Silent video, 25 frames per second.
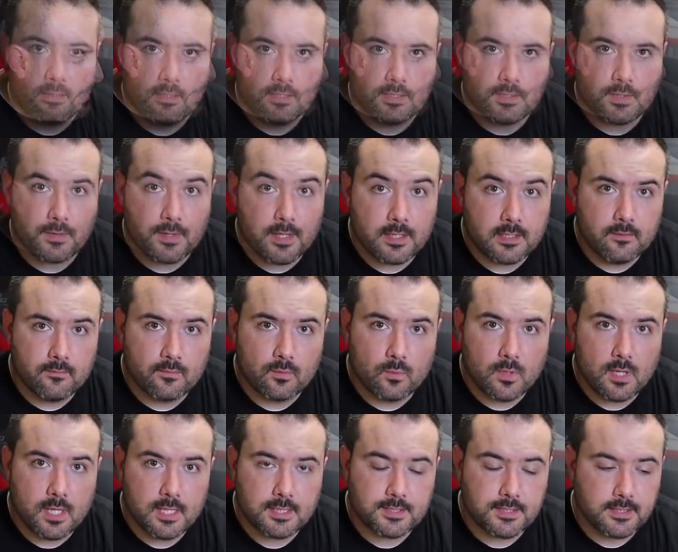So thank you for
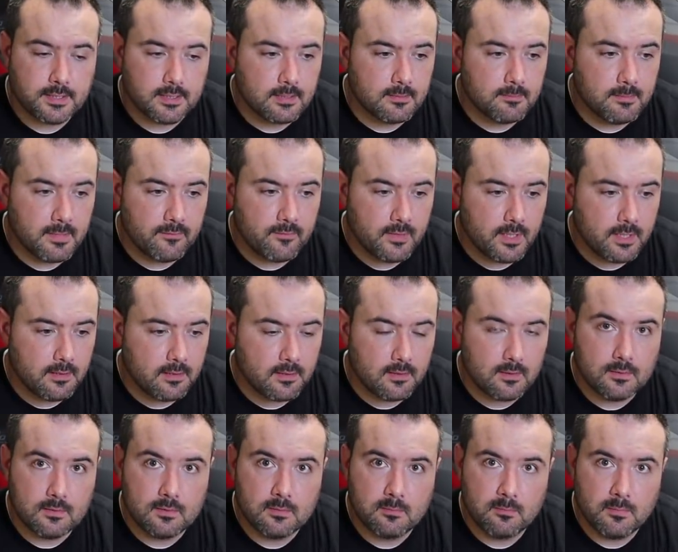watching my
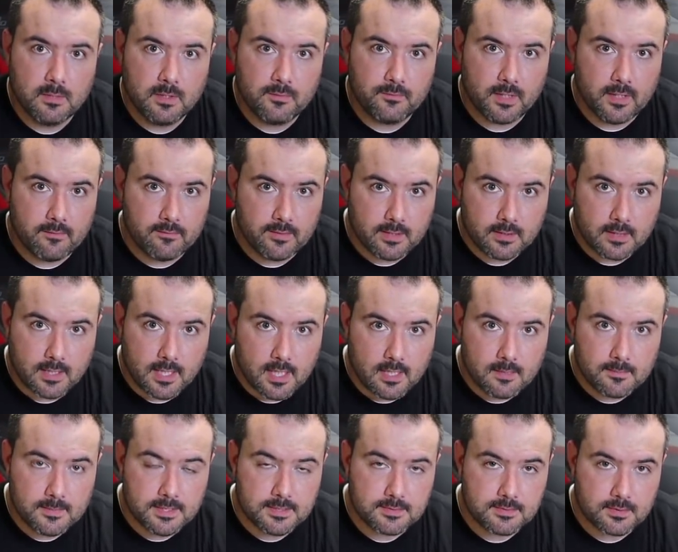video. If you have any
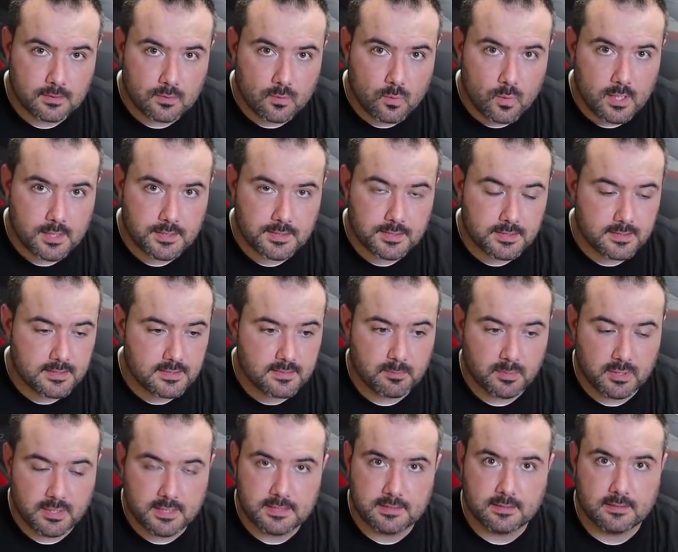comments or questions,
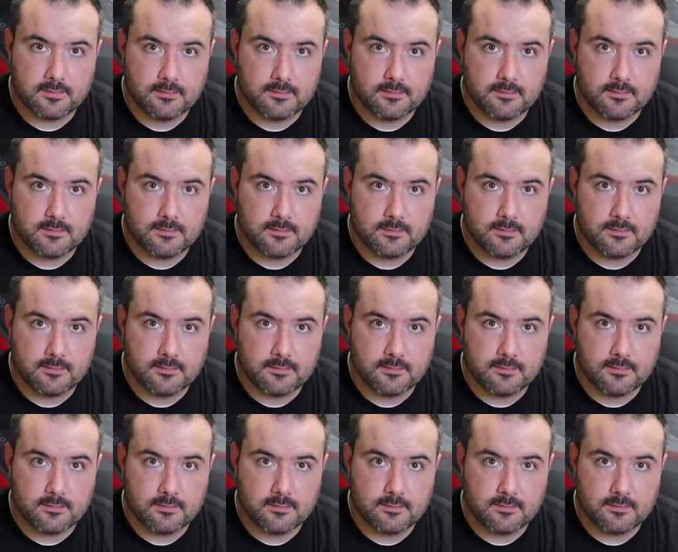please